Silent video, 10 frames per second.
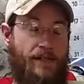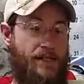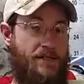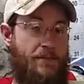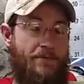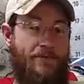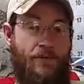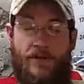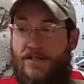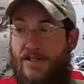like I said
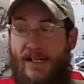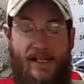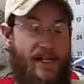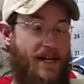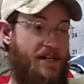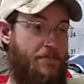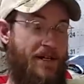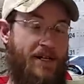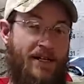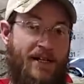before, you just take that ash
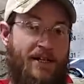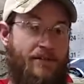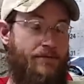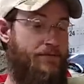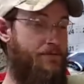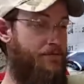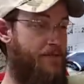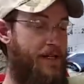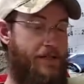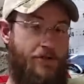pan out,
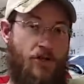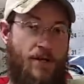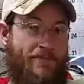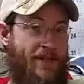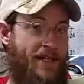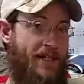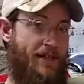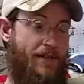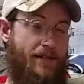hit the shop vac